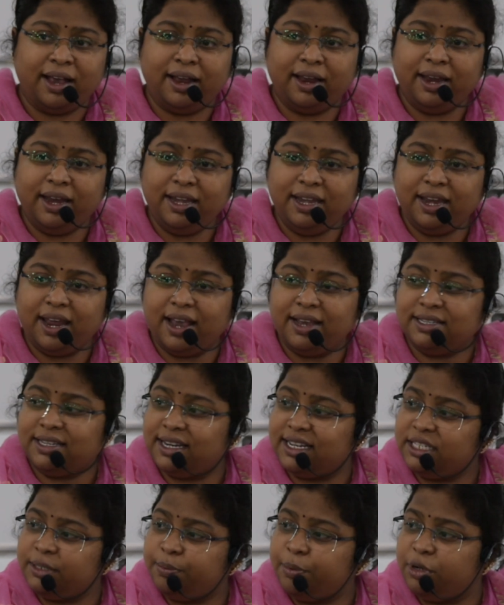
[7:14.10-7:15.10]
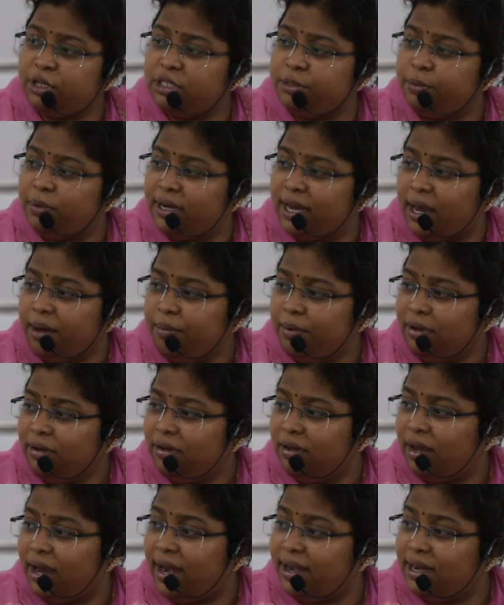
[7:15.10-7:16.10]
India is a responsible neighbor
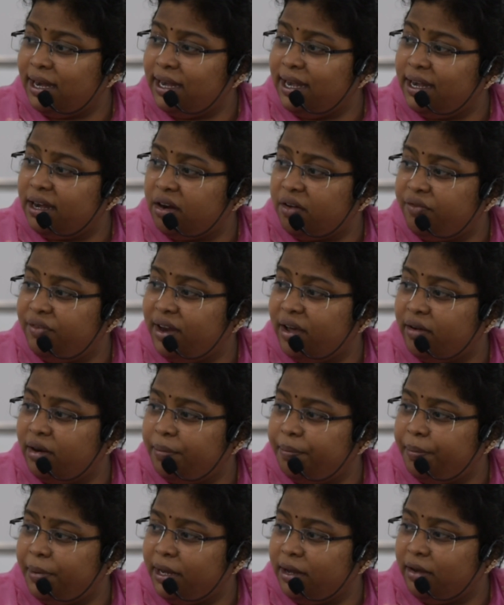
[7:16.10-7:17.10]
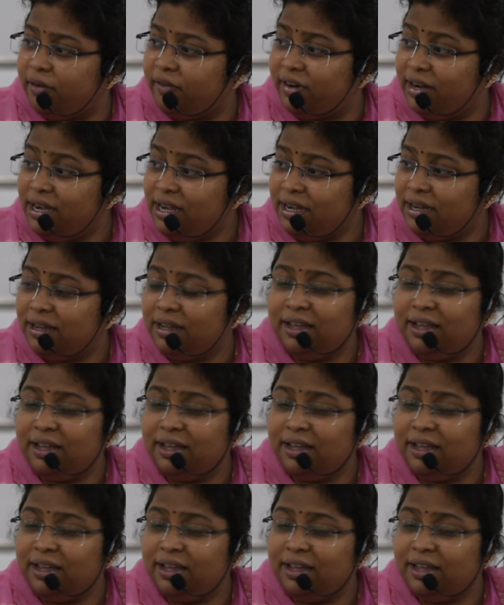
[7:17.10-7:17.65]
and a leader of developing world,